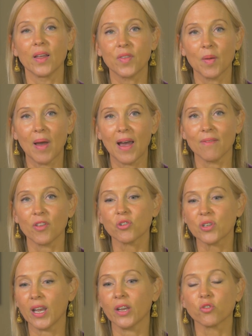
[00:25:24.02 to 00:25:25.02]
let them have
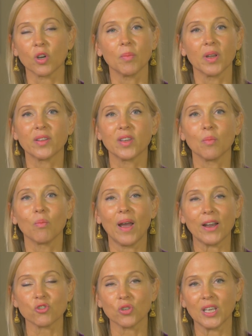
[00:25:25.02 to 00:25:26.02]
their tantrum, let them
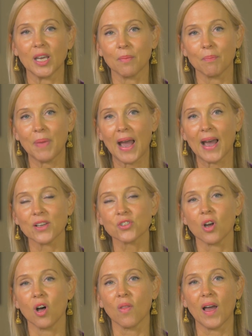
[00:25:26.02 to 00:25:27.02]
actually get
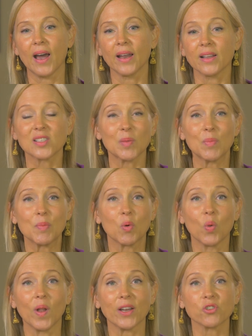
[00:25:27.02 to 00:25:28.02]
past all that, and some
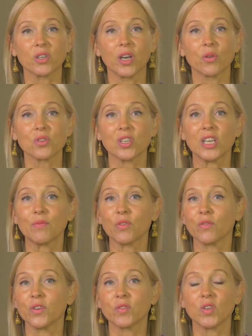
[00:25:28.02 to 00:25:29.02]
people will actually go to sleep
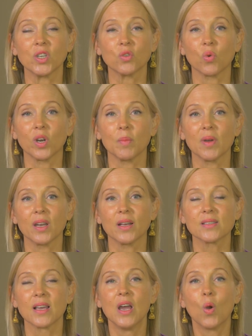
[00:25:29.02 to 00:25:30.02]
for 15-20
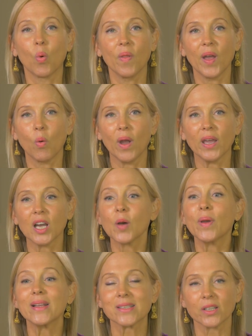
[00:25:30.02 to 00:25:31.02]
minutes. When they wake
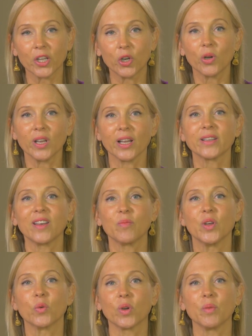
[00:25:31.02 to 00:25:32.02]
up, it's literally like
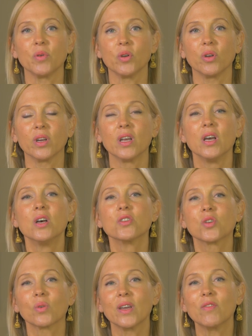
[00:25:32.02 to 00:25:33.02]
they've been rebooted.
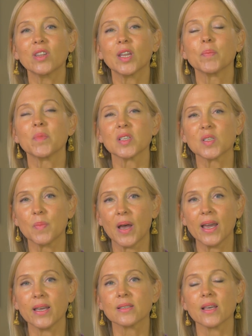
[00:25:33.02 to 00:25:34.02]
So giving them the
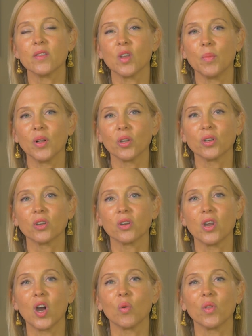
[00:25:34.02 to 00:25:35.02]
space and the ability
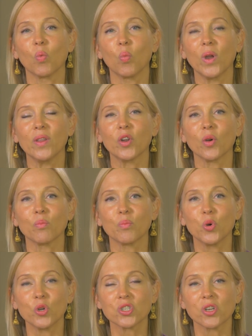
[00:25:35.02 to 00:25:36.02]
to know that when they're
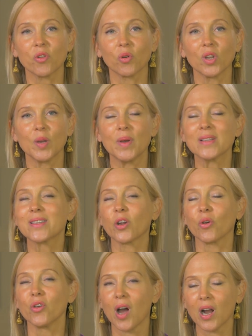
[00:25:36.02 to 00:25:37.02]
pushed to their limits,
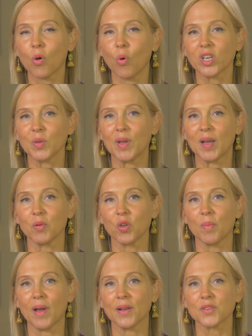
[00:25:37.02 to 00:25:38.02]
they are not going to be able
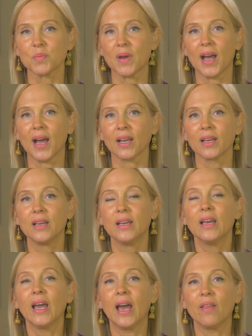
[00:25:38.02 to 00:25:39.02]
to bounce back.
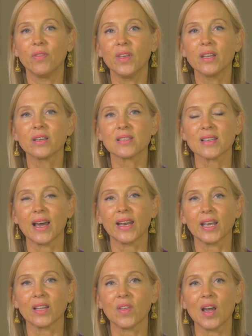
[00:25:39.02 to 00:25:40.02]
And then
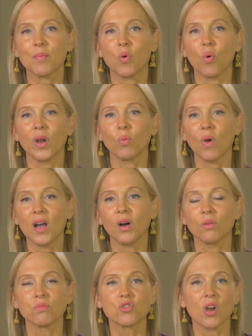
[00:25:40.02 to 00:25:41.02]
deciding at that point,
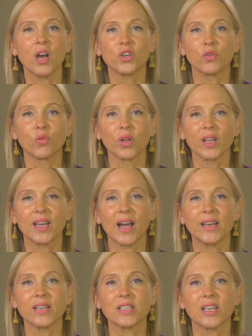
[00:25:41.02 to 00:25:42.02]
well, John, you've really
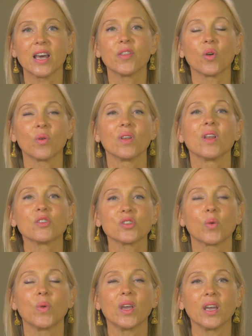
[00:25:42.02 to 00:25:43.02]
gotten it together.
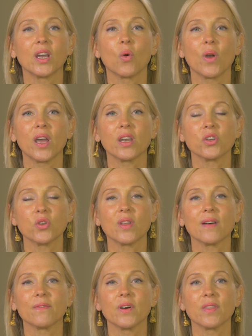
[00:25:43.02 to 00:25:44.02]
Looks like we can go ahead and do
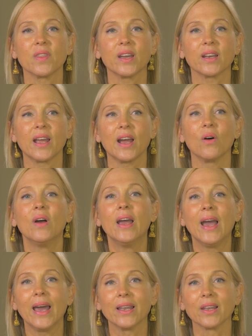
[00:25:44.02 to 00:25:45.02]
that fun thing now,
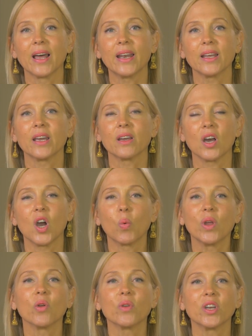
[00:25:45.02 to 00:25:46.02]
and letting it go.
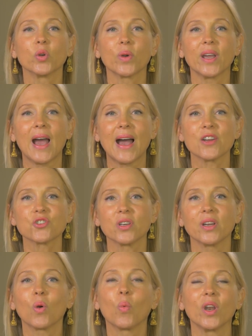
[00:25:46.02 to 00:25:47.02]
We don't need to
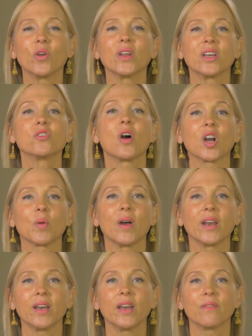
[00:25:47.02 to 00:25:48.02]
rehash it, and we don't need to talk
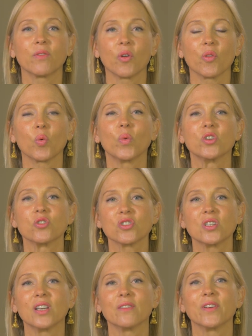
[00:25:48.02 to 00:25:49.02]
about it any further. We
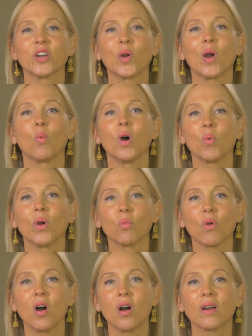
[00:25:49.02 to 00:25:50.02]
just need to figure out what
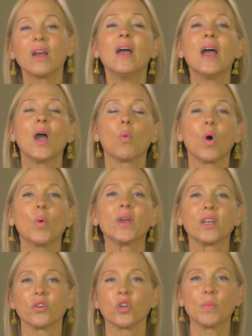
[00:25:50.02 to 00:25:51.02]
went wrong and what
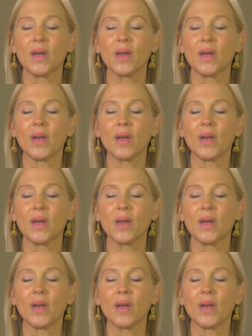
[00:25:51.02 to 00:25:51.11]
we can do